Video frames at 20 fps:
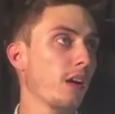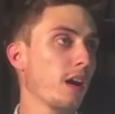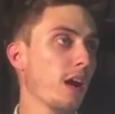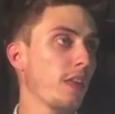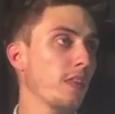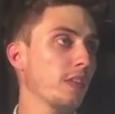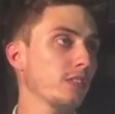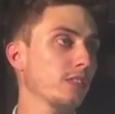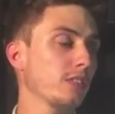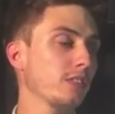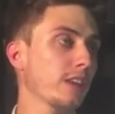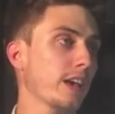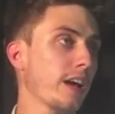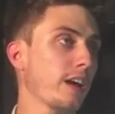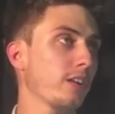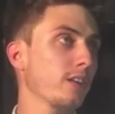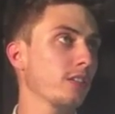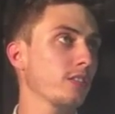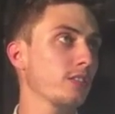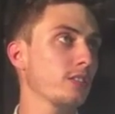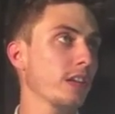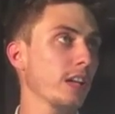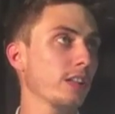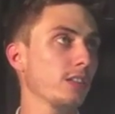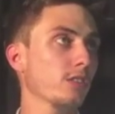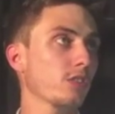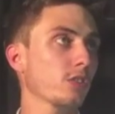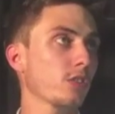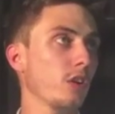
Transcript: And this is our tens